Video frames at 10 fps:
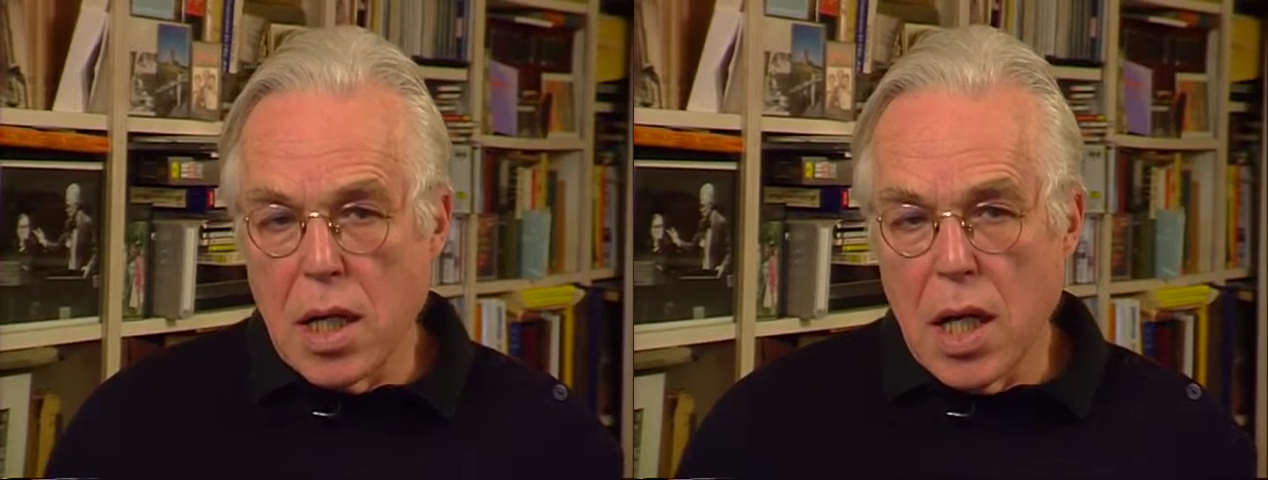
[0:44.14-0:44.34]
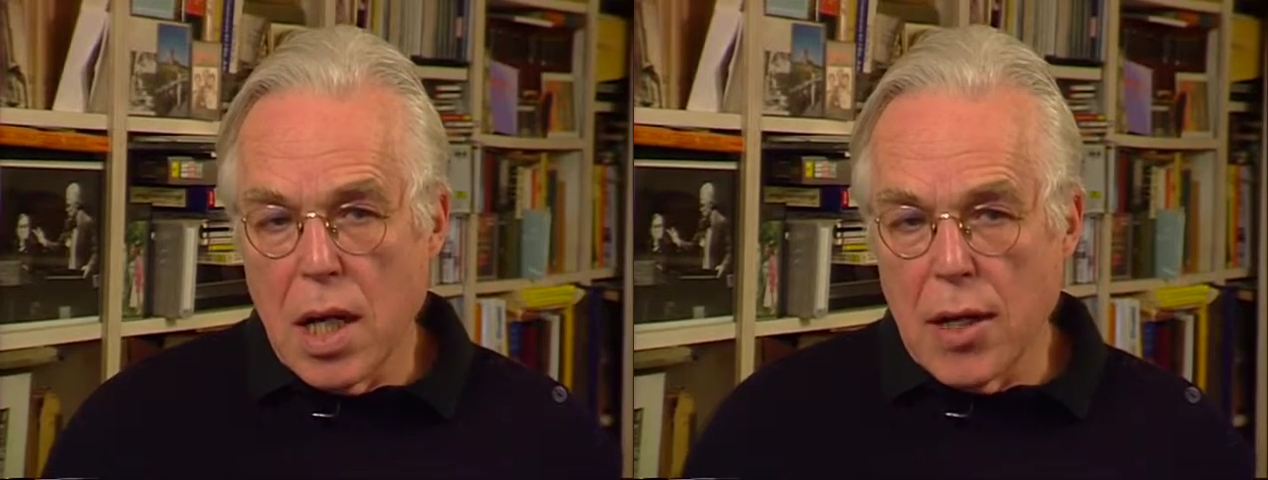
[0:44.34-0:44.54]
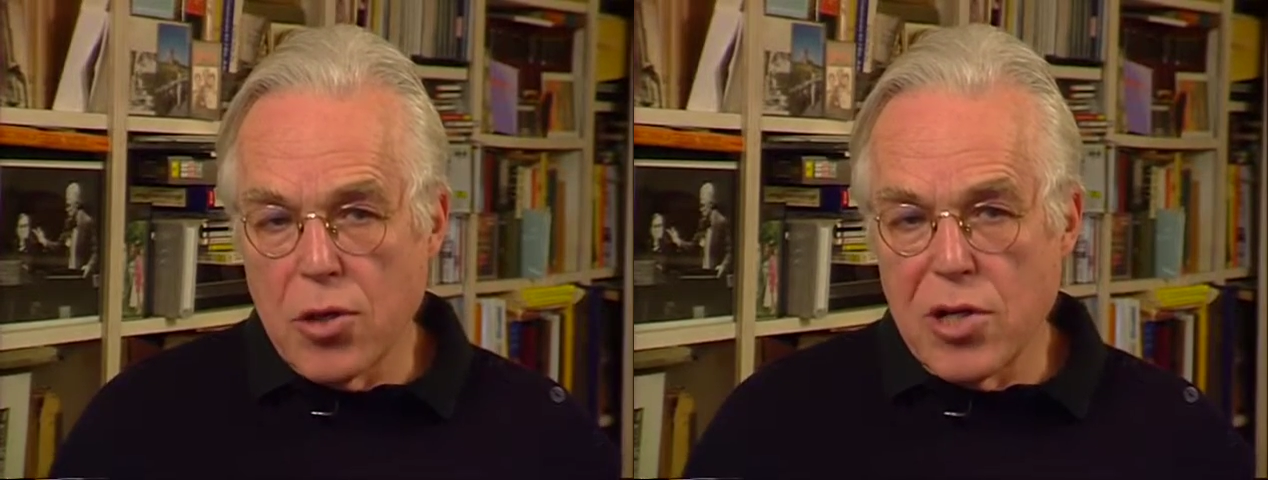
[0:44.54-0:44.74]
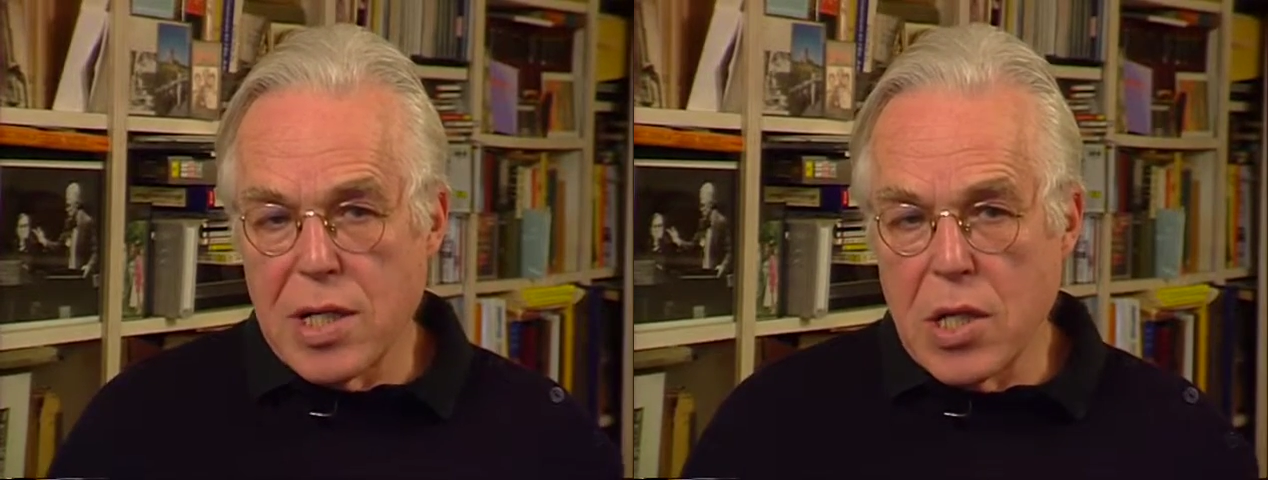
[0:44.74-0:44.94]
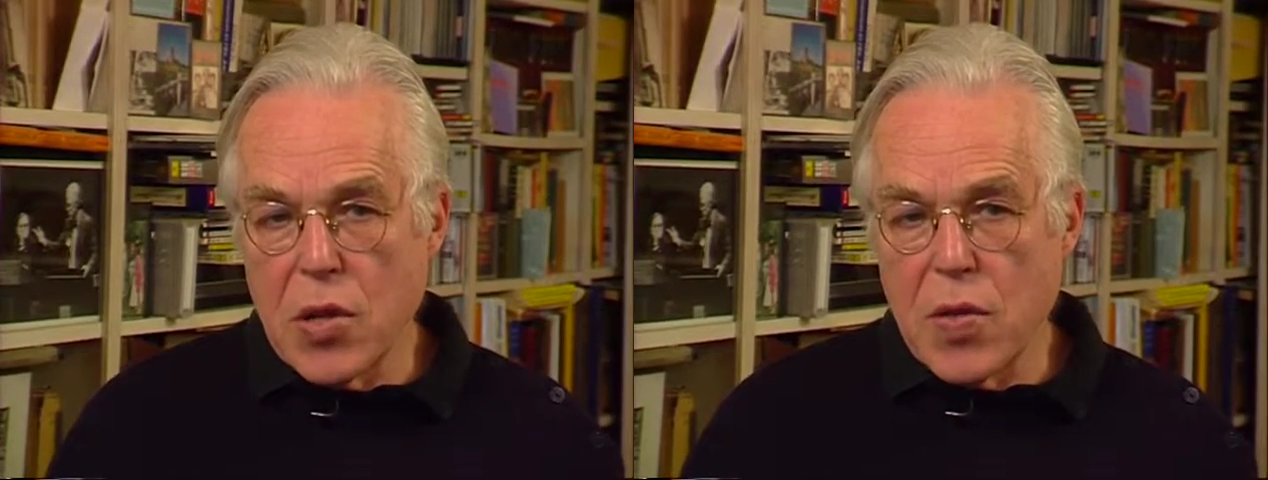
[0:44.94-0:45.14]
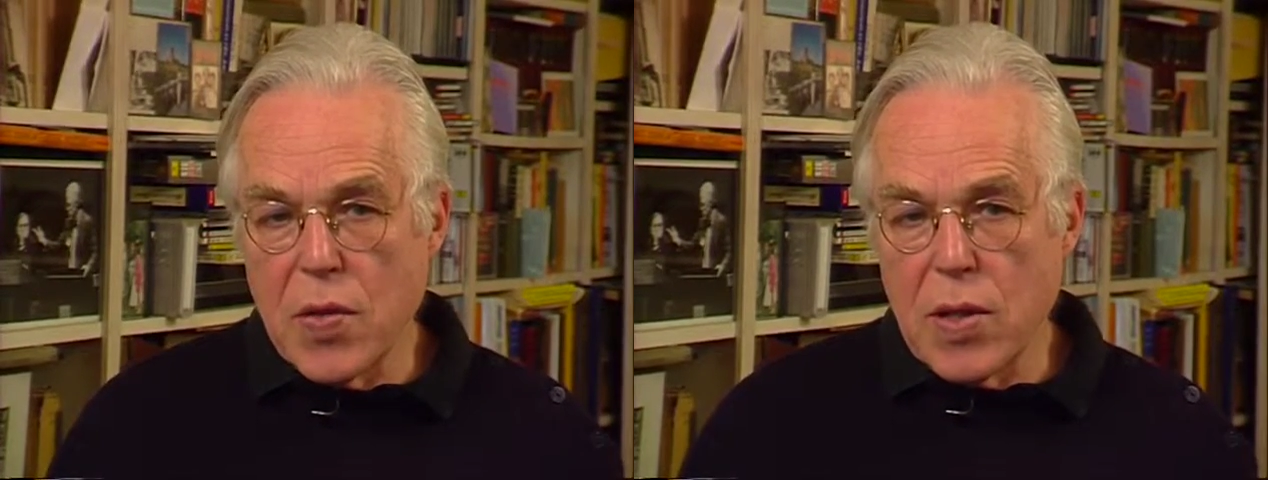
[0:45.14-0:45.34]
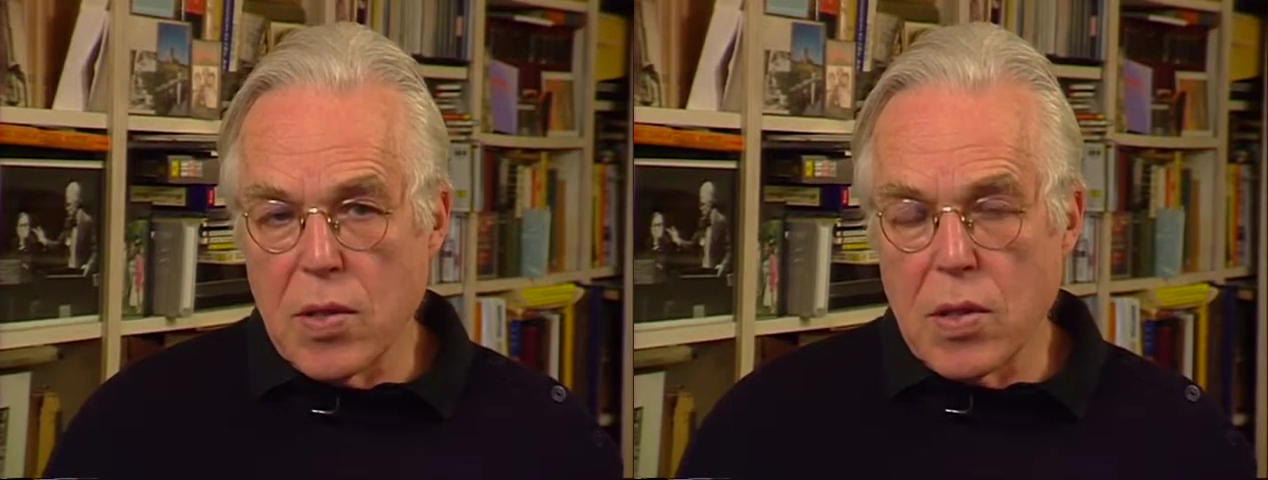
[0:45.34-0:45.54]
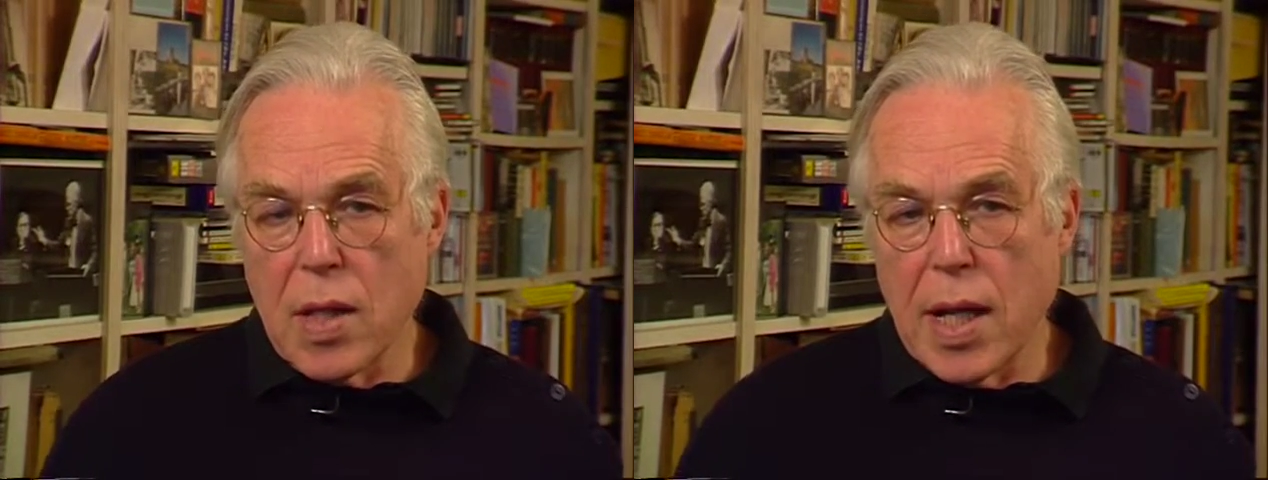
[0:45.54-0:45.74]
college thesis.